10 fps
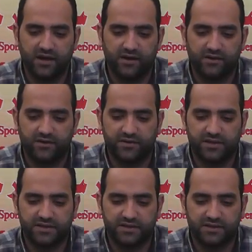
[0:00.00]
on
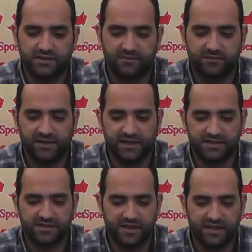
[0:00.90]
this
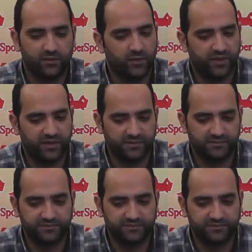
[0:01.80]
blessed day with them.